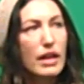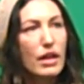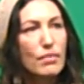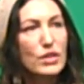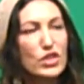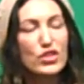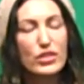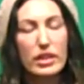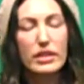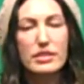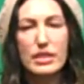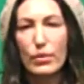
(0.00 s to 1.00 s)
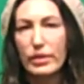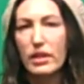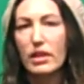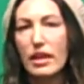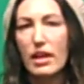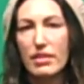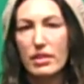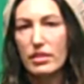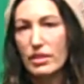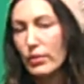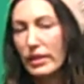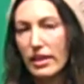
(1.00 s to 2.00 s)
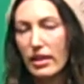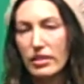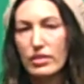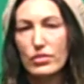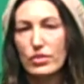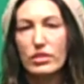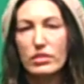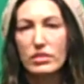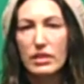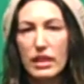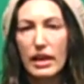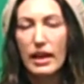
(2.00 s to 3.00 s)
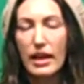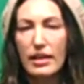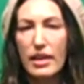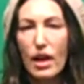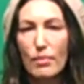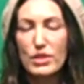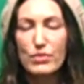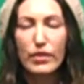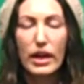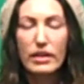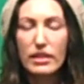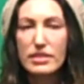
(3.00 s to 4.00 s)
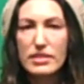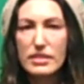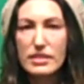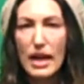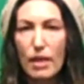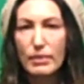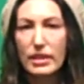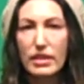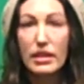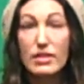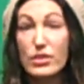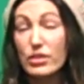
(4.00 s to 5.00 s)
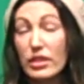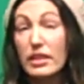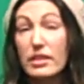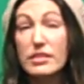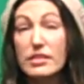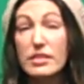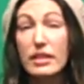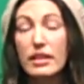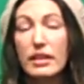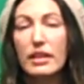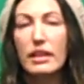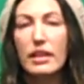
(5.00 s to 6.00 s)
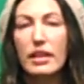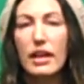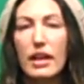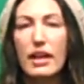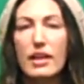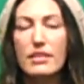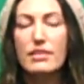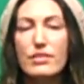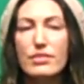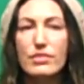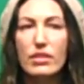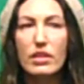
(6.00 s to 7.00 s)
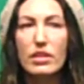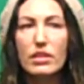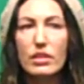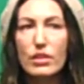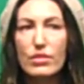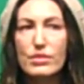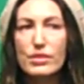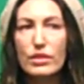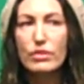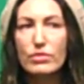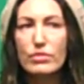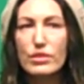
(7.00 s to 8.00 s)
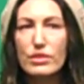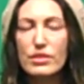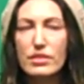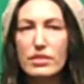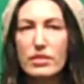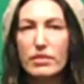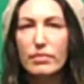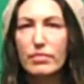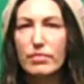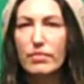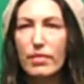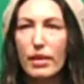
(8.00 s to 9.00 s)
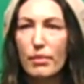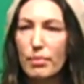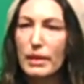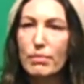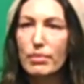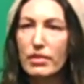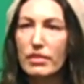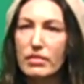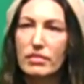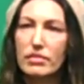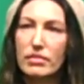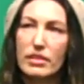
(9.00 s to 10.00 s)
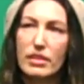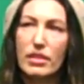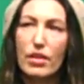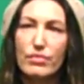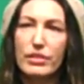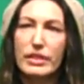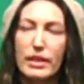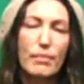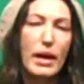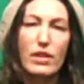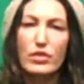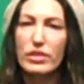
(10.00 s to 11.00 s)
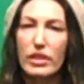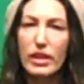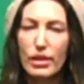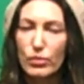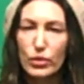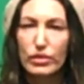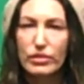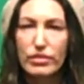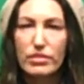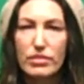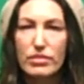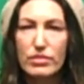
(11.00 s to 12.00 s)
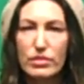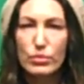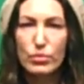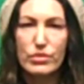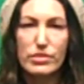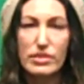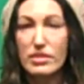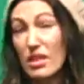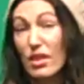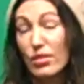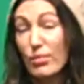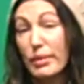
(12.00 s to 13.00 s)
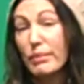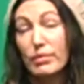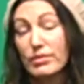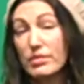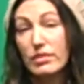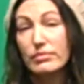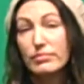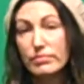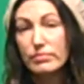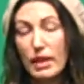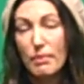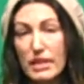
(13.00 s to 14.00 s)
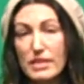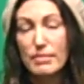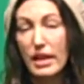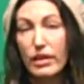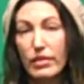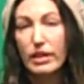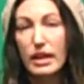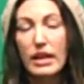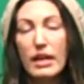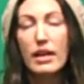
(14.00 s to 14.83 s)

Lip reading: much shit is going on out there that we can't control, and how much violence is happening on our streets, and also just that people, they're not very compassionate anymore towards other people, so that makes me angry.